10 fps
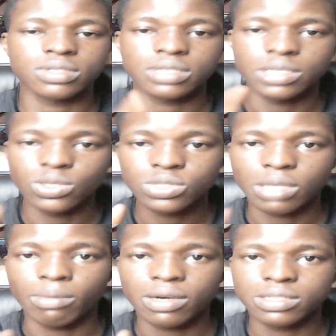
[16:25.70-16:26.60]
Note
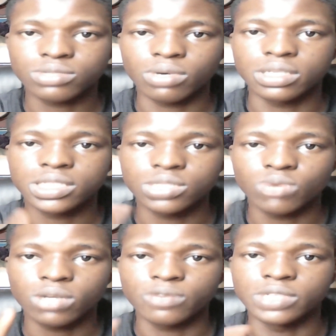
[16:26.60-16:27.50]
about this one. This is one
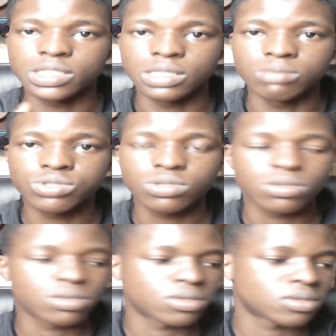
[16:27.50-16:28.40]
of the tips.
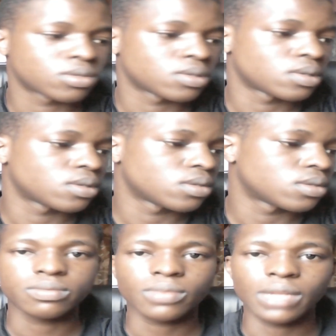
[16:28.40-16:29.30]

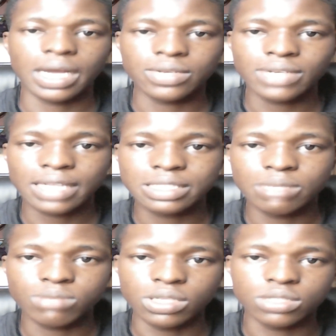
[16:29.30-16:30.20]
Another tip
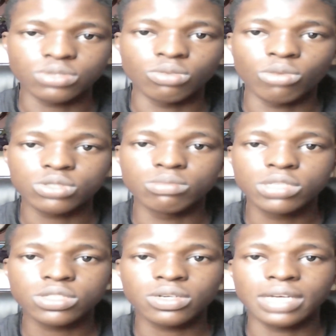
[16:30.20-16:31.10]
is you must make
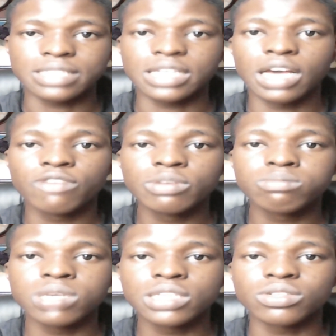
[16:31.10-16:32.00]
sure that every
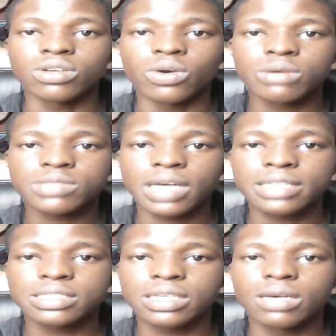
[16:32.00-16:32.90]
page on your website
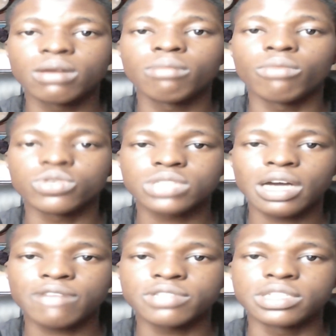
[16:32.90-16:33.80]
must have
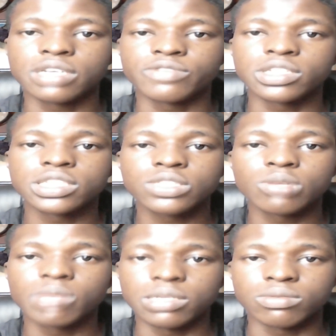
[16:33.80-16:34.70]
a navigation
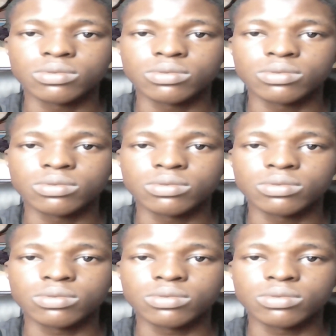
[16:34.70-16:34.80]
menu.